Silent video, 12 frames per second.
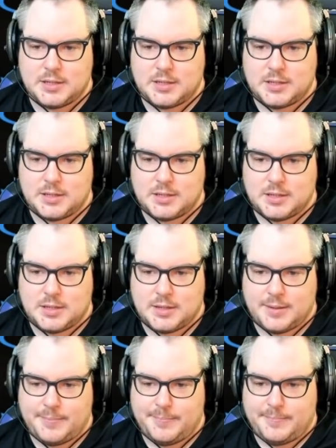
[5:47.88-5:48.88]

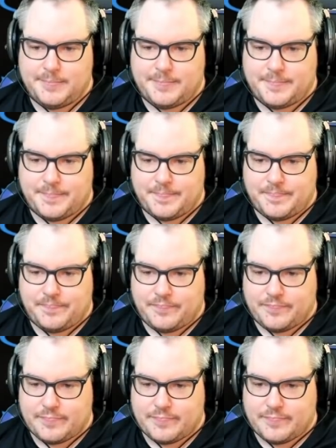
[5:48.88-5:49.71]
Nothing is said.